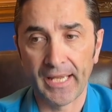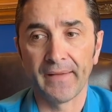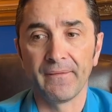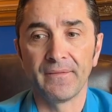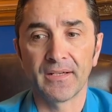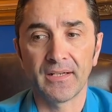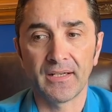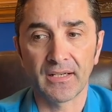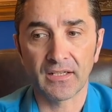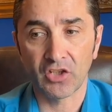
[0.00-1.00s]
and
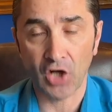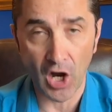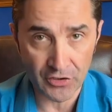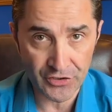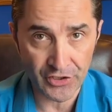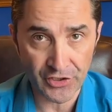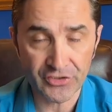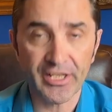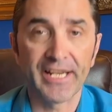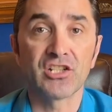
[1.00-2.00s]
uh,
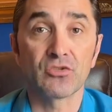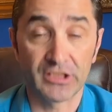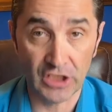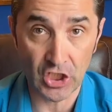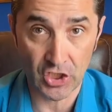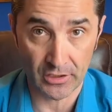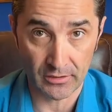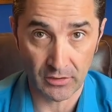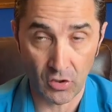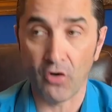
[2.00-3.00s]
cultures and
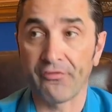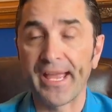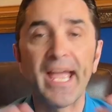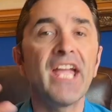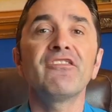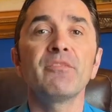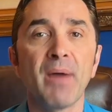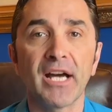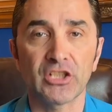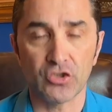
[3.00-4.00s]
tradition of
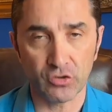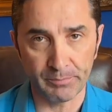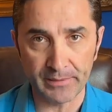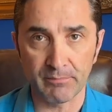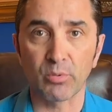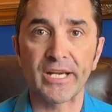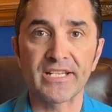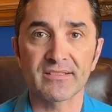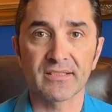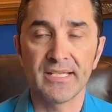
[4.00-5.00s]
everybody should be
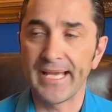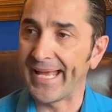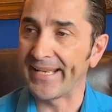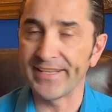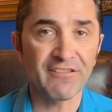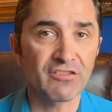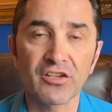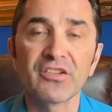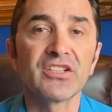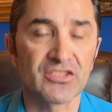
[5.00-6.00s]
embraced and never
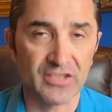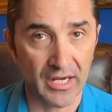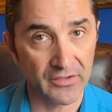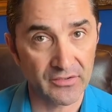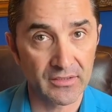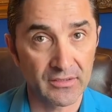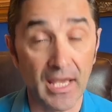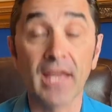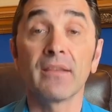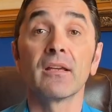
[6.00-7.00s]
criticized
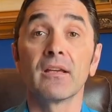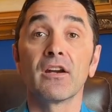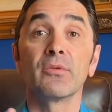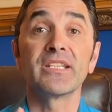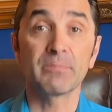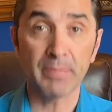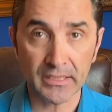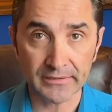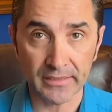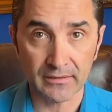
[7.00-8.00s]
and
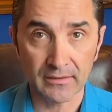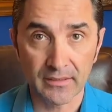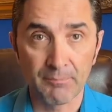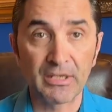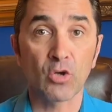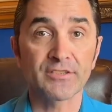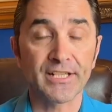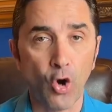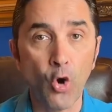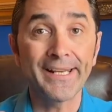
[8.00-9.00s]
respected because
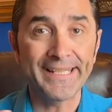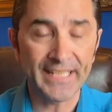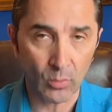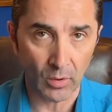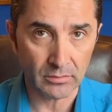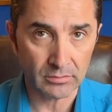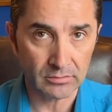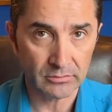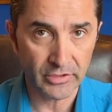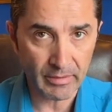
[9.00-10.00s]
they're all equal.
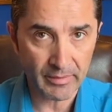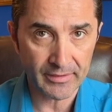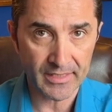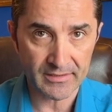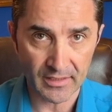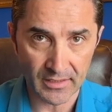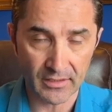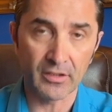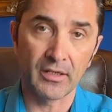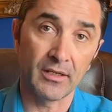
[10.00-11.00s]
Remember, that's
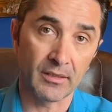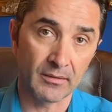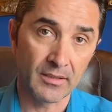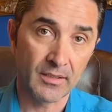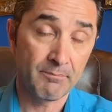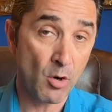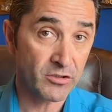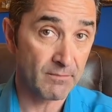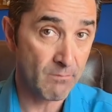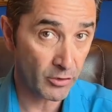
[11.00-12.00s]
the uh,
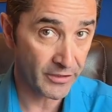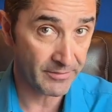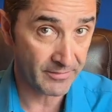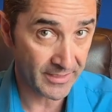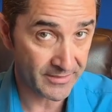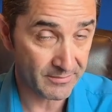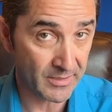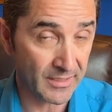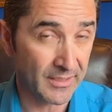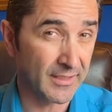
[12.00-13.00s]

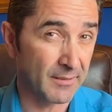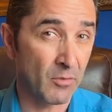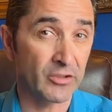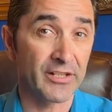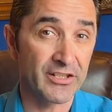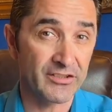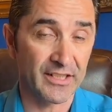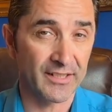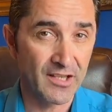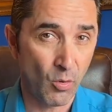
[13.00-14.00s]
postmodernism, uh,
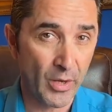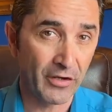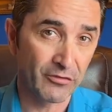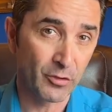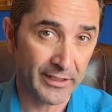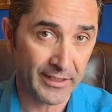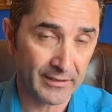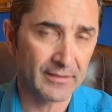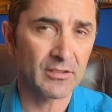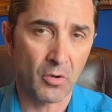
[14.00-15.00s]
modernistic way of looking
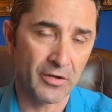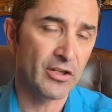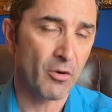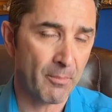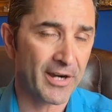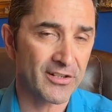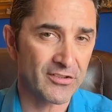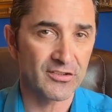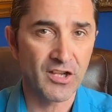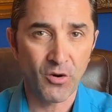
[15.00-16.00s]
at, or
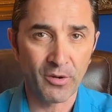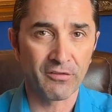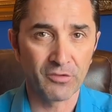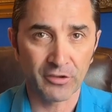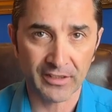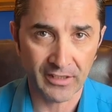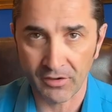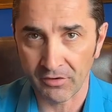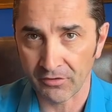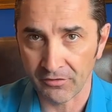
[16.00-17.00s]
neo-Marxist way of looking at
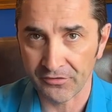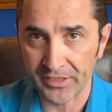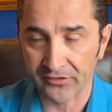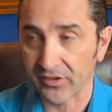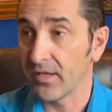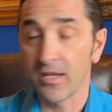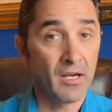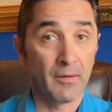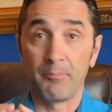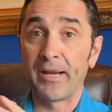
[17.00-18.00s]
of, of things.
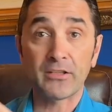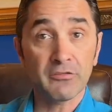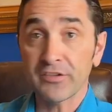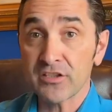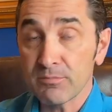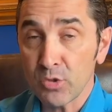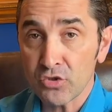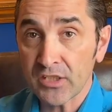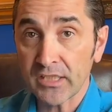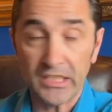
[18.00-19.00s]
Uh, Beethoven's
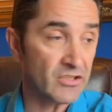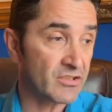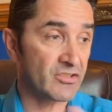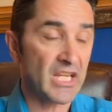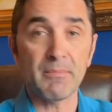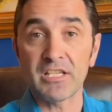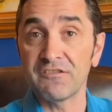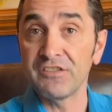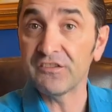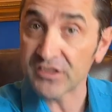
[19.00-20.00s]
music is the same as
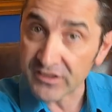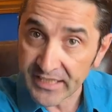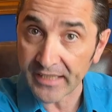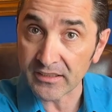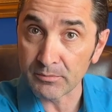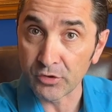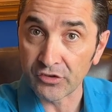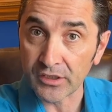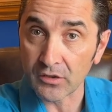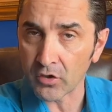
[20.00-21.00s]
50 Cent
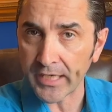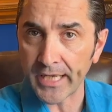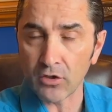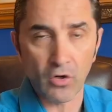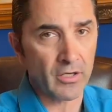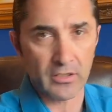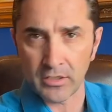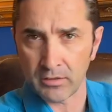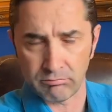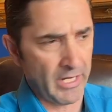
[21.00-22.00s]
music, okay? Or,
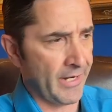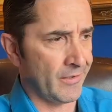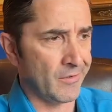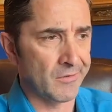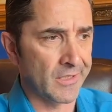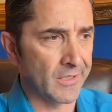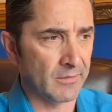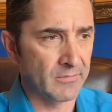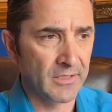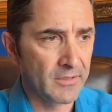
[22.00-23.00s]
uh, I don't know, uh,